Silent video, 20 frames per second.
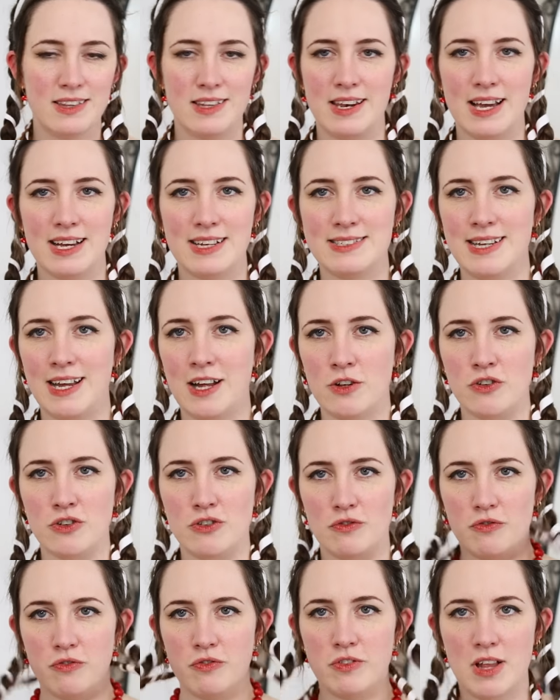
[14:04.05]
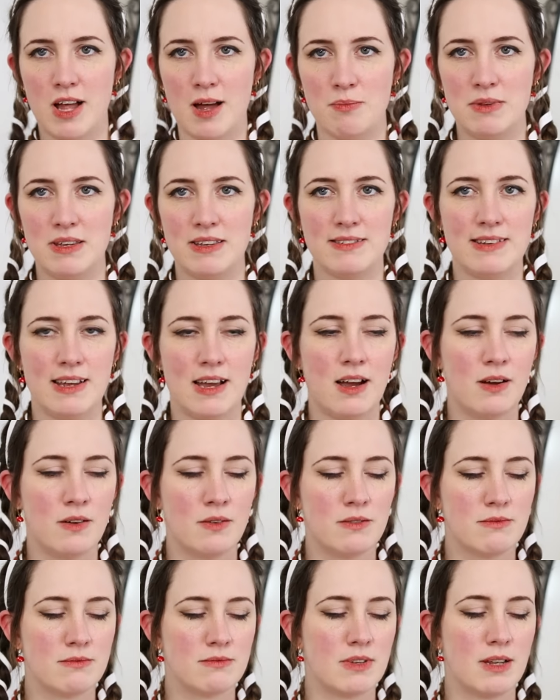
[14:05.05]
the next day I'll just flop these
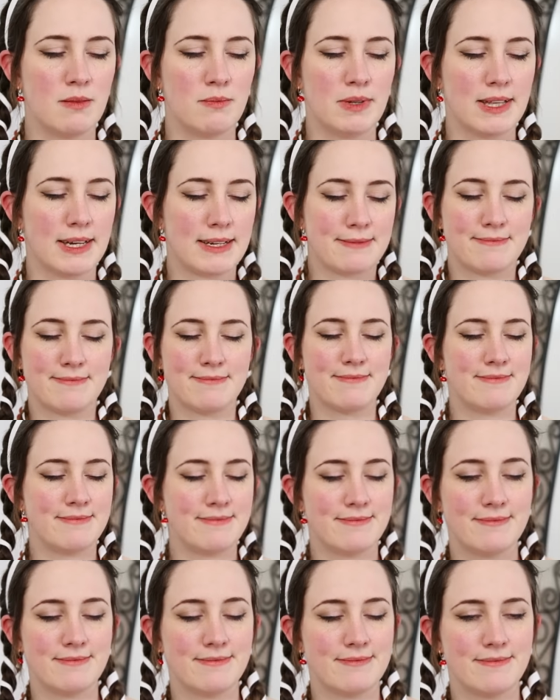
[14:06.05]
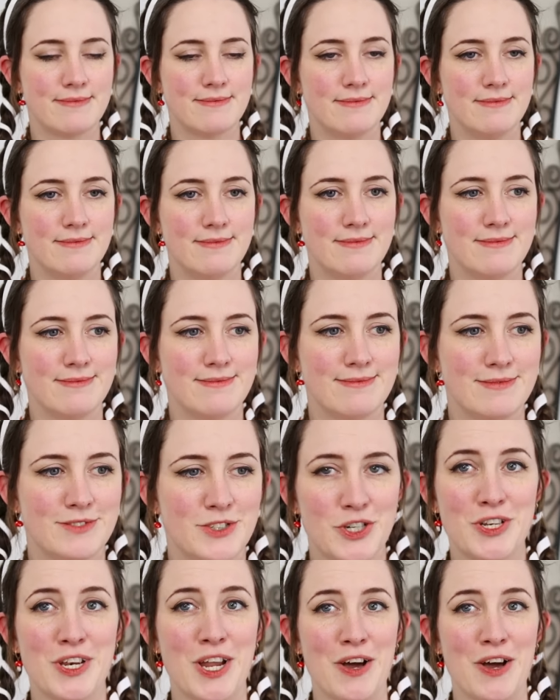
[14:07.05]
down and be like, good